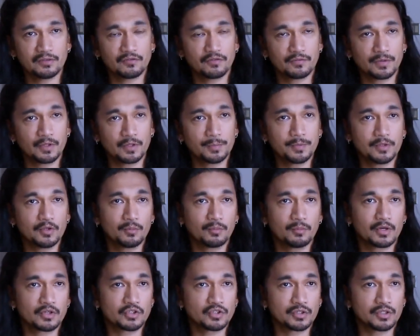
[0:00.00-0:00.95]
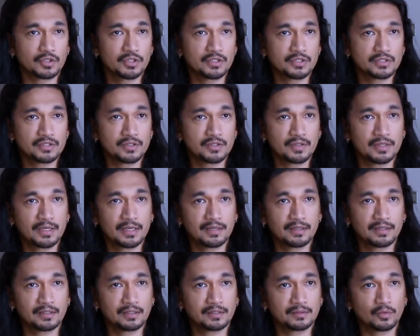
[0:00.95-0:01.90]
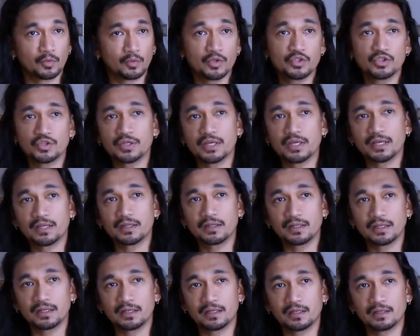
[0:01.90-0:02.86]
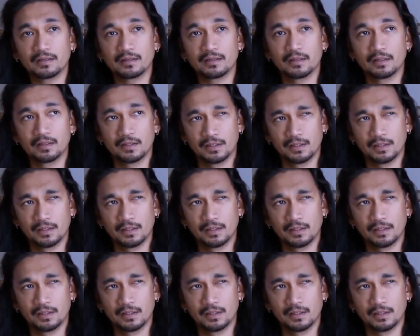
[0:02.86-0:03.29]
of Filipino martial arts that originated in